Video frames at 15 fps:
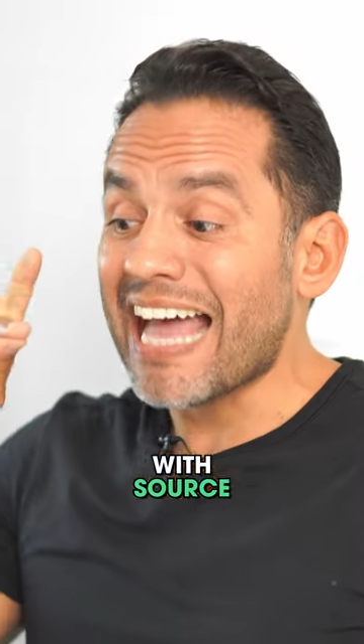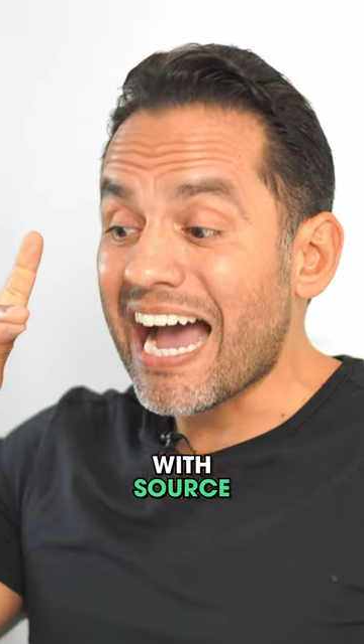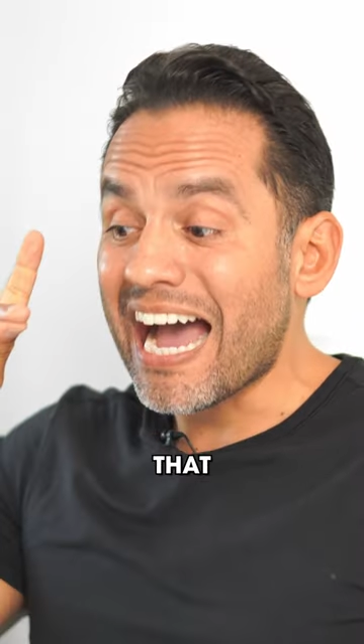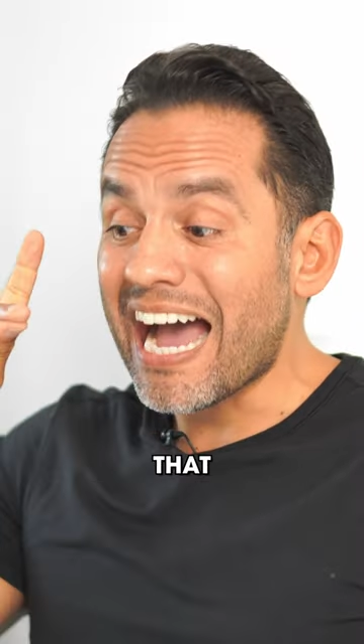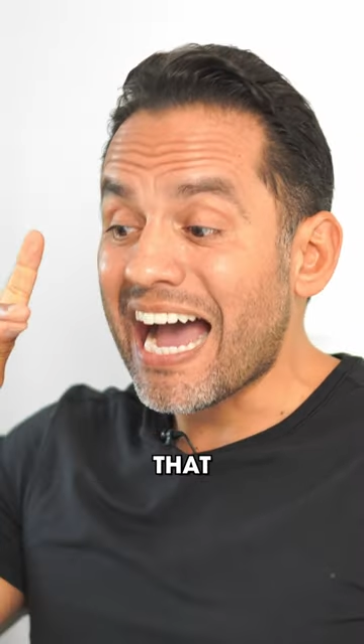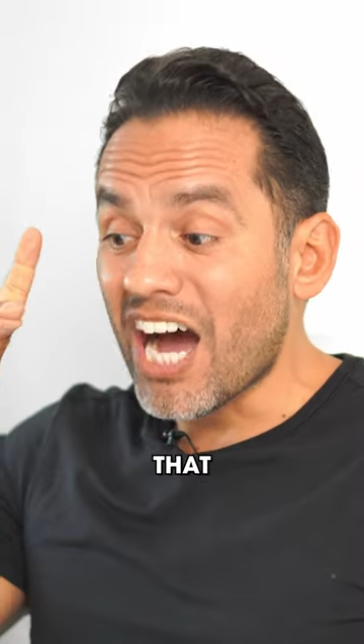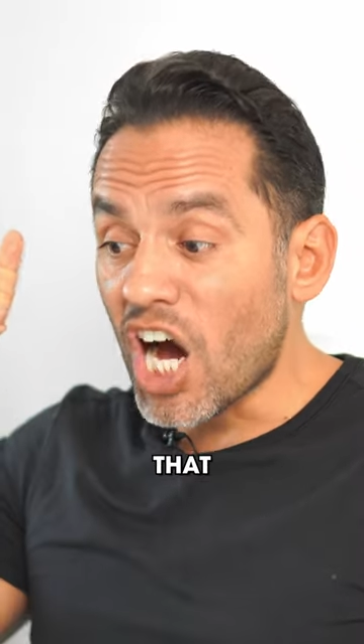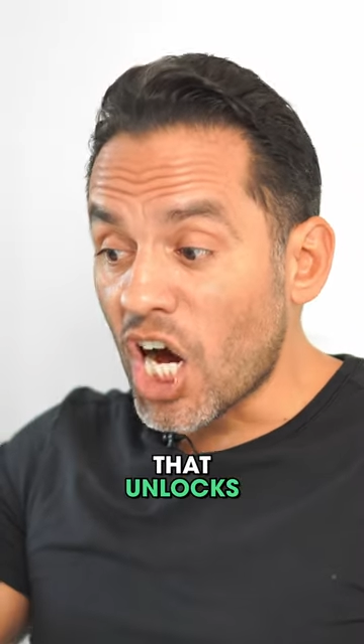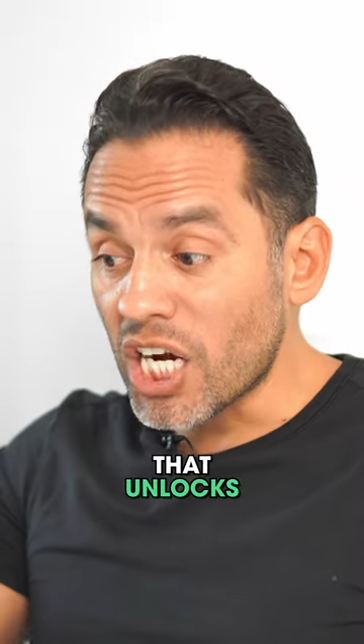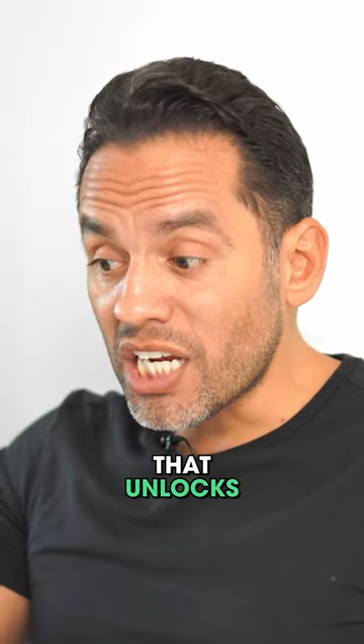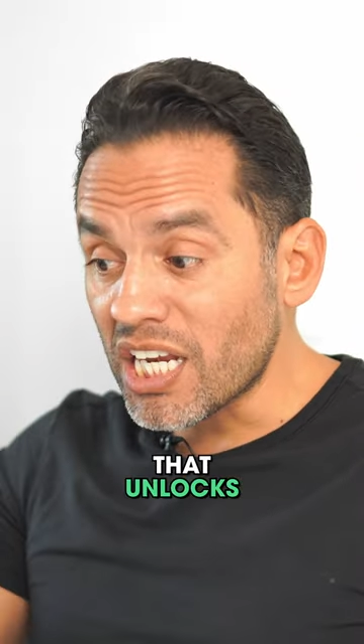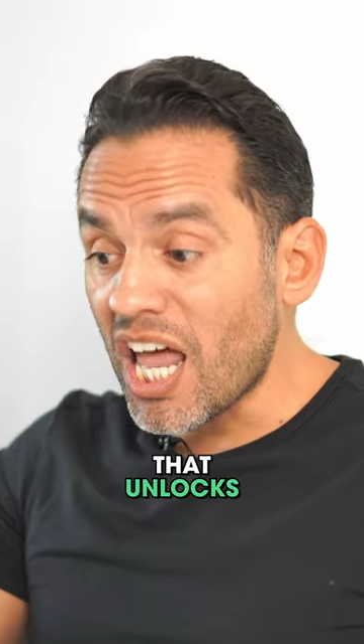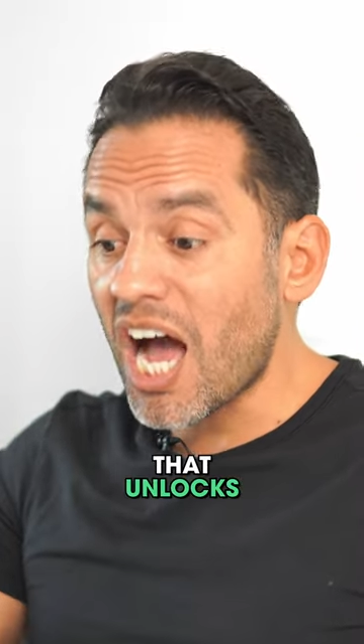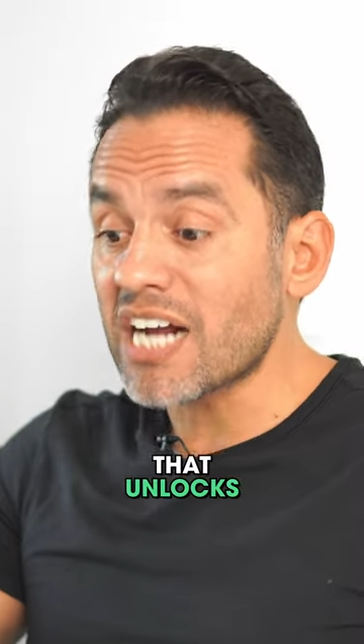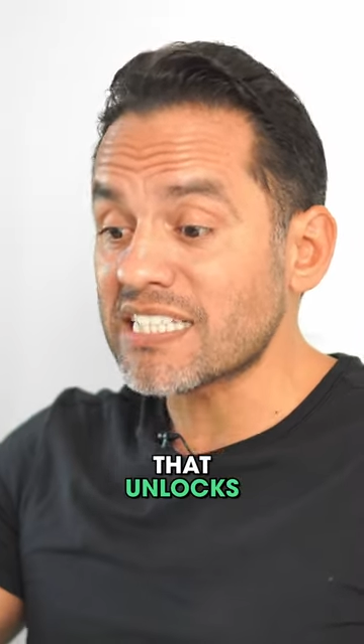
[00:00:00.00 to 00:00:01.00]
that
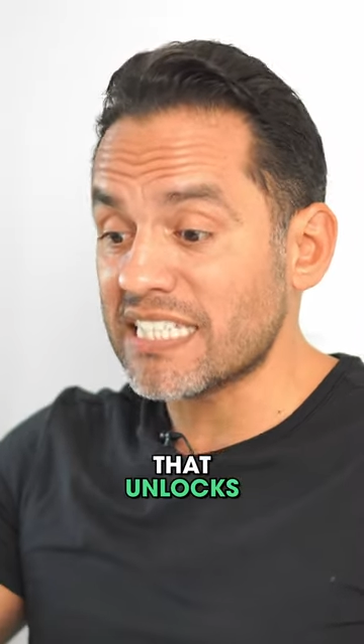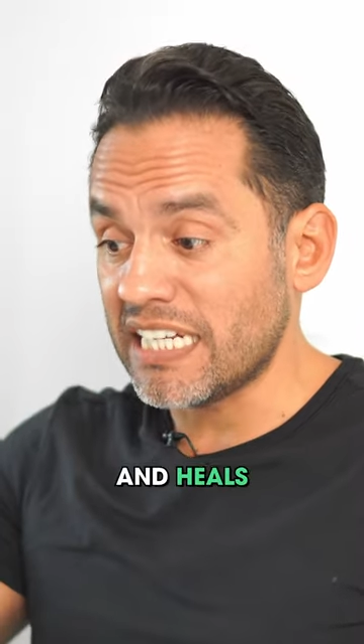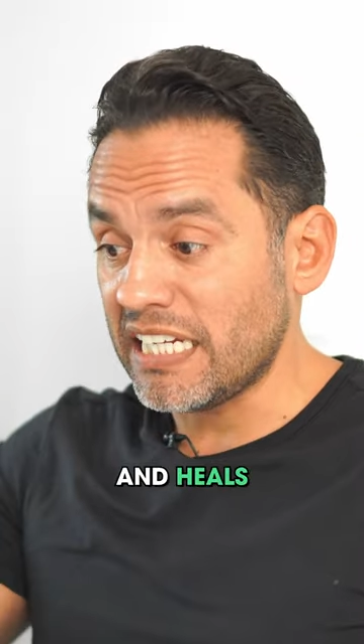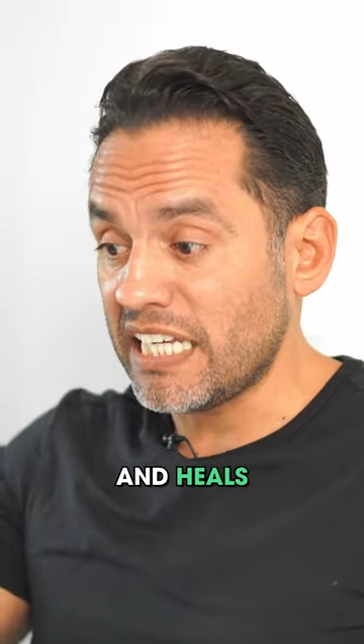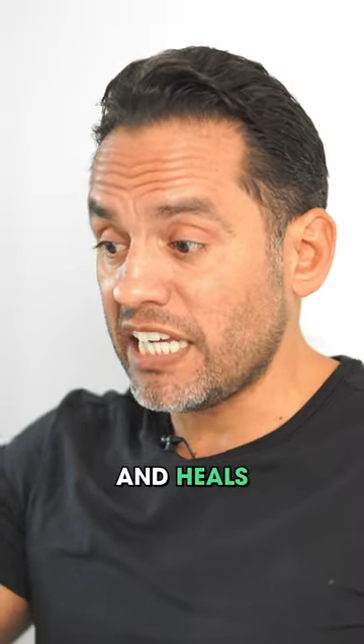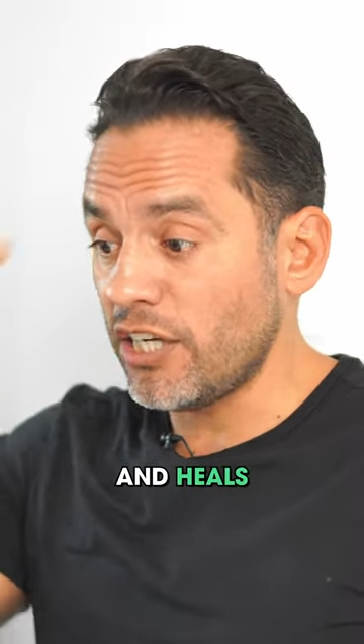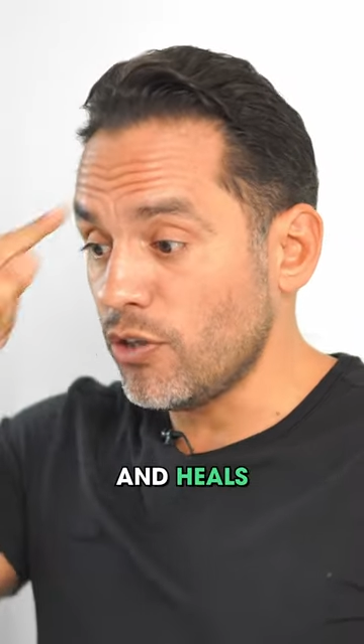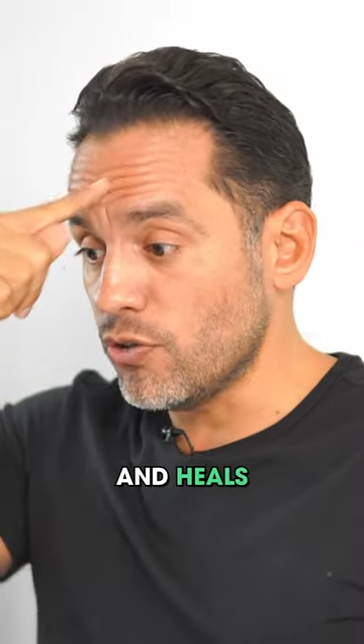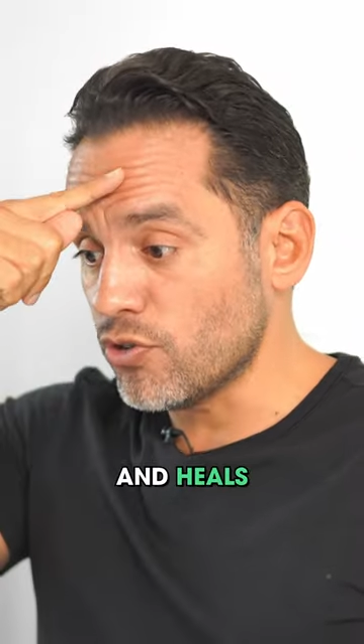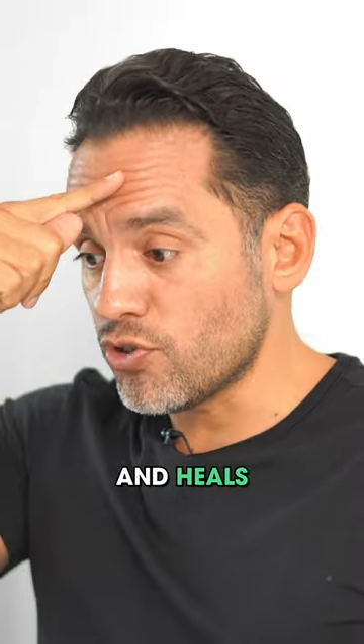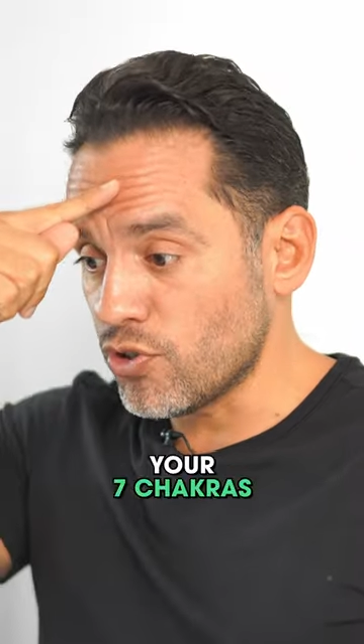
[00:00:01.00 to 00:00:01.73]
unlocks and heals